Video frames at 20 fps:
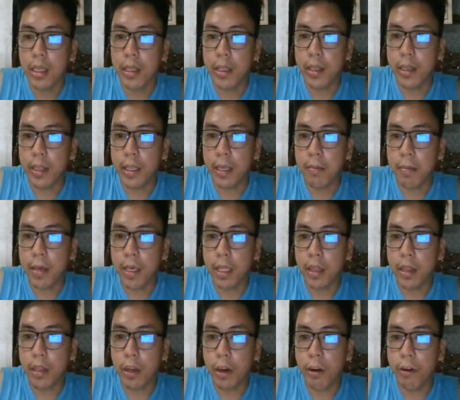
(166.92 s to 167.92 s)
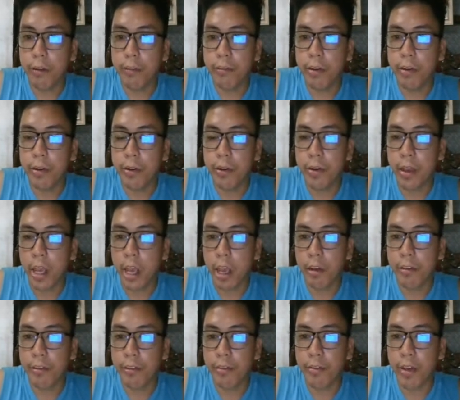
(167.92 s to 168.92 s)
limit of
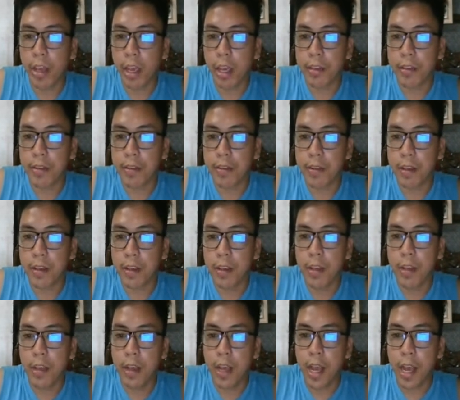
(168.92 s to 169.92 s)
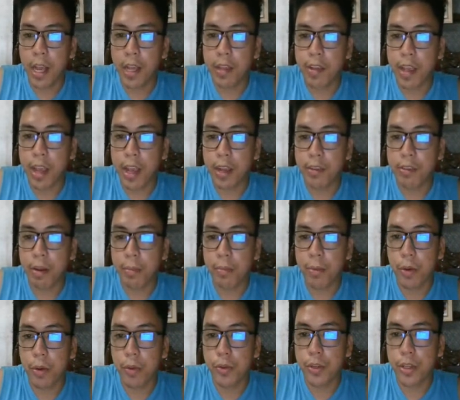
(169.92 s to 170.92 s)
f of x as x
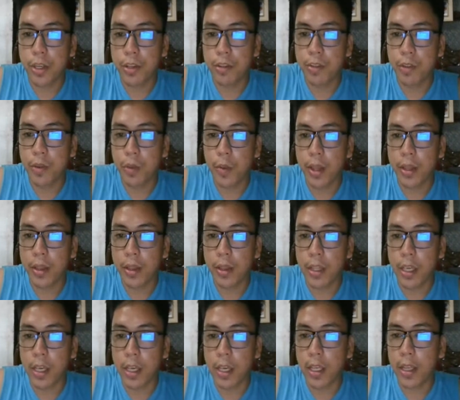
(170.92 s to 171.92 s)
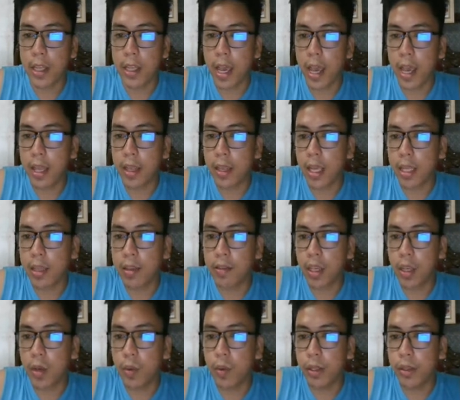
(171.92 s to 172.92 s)
approaches 20 and that's
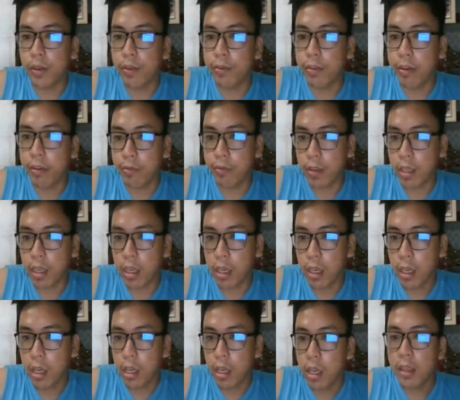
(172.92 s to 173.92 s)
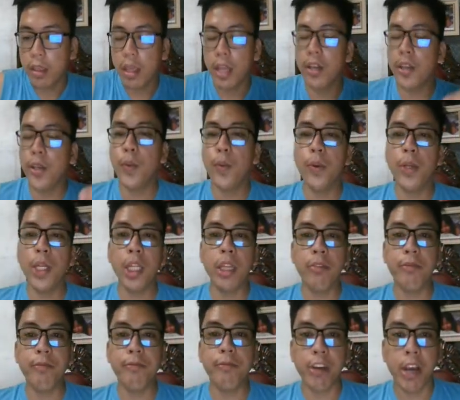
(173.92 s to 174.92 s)
equal to 50, then you
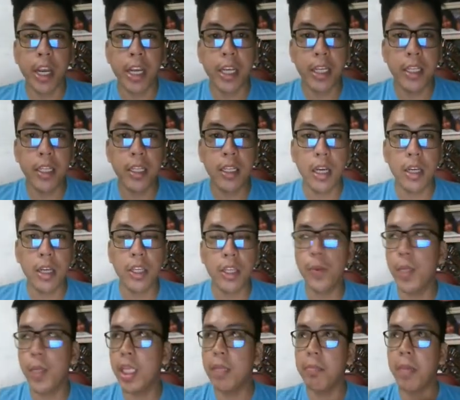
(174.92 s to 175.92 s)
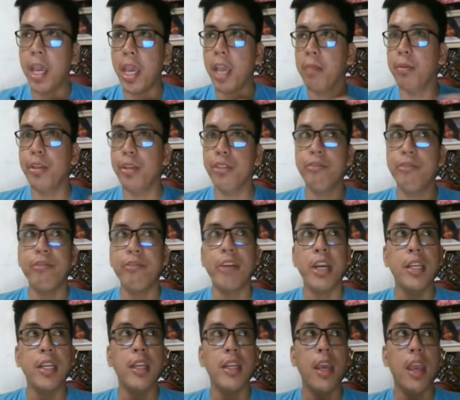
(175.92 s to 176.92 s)
wouldn't be able to
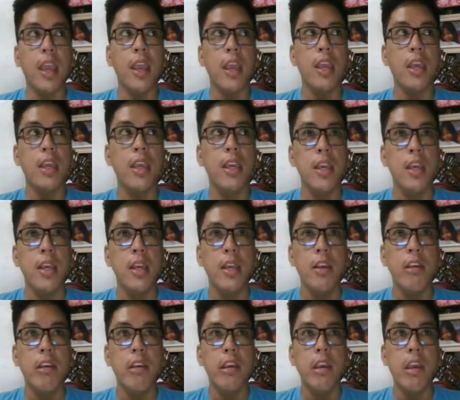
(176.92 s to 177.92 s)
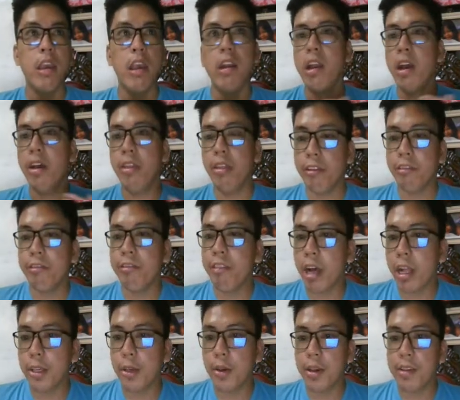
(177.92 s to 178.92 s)
find another
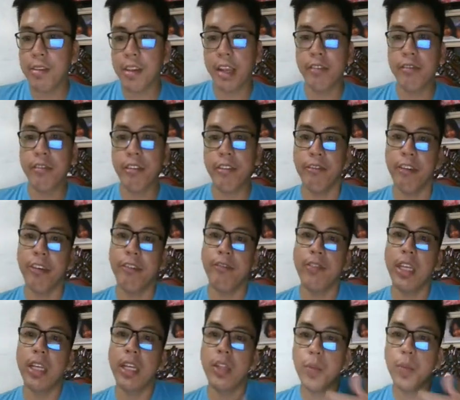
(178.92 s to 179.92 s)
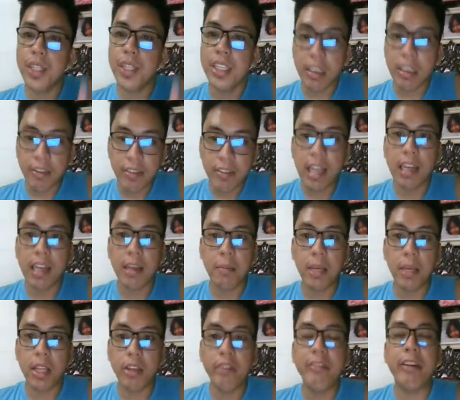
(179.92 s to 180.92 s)
value aside from 50 that would give the
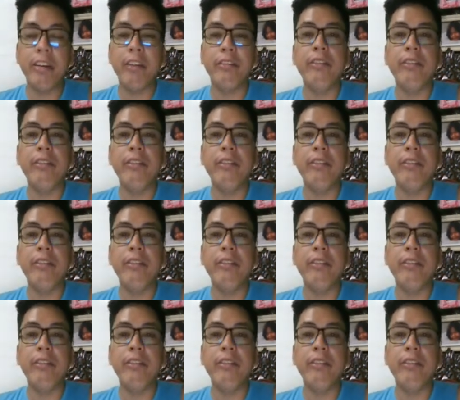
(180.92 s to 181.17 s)
limit of f